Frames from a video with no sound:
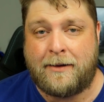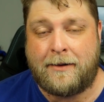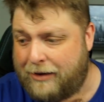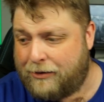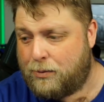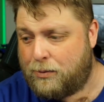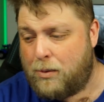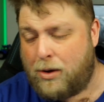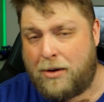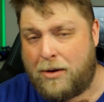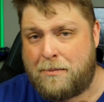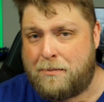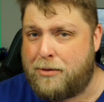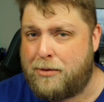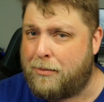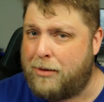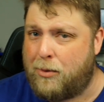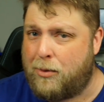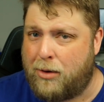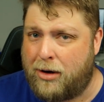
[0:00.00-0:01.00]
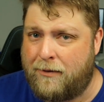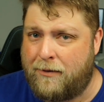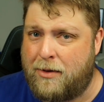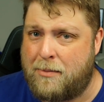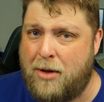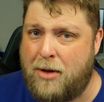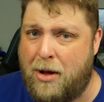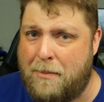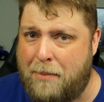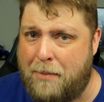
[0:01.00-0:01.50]
This one, probably one of
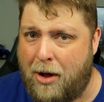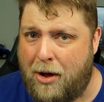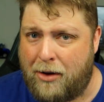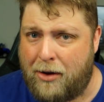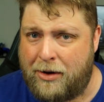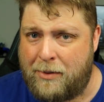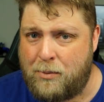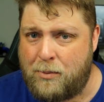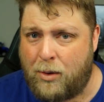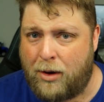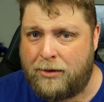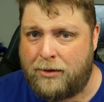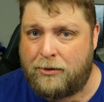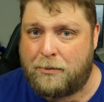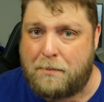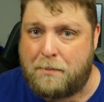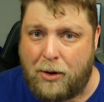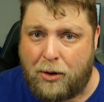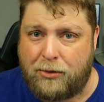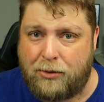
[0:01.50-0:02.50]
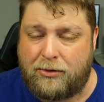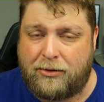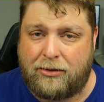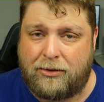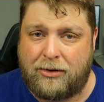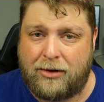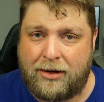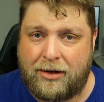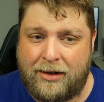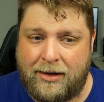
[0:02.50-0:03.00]
the more boring ones,
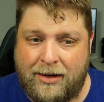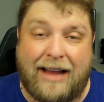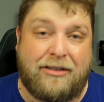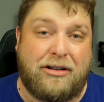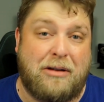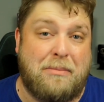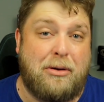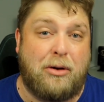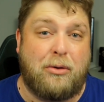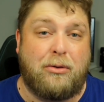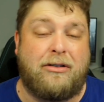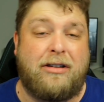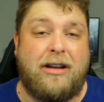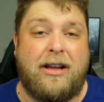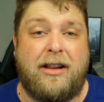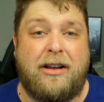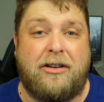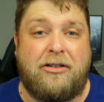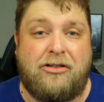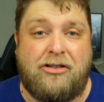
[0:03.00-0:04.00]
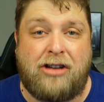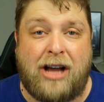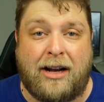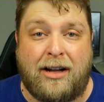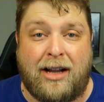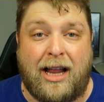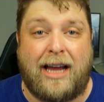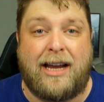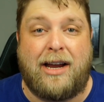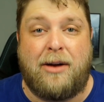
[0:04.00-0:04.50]
but that's the beauty of this
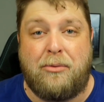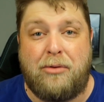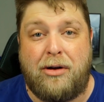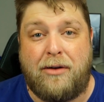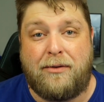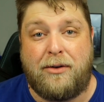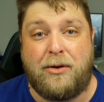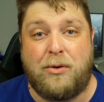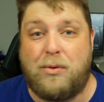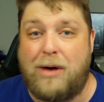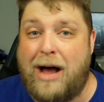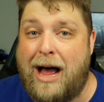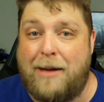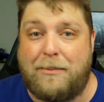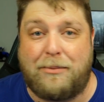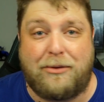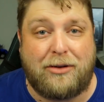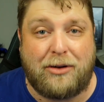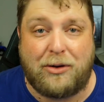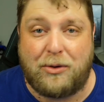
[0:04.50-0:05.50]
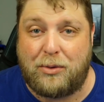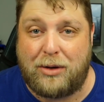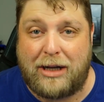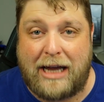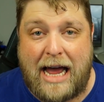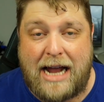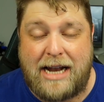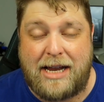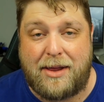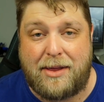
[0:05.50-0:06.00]
channel. I can review
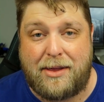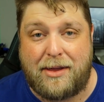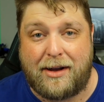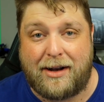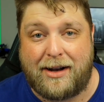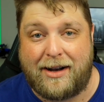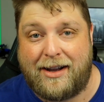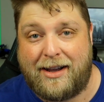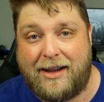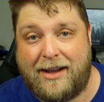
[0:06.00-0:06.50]
absolutely anything.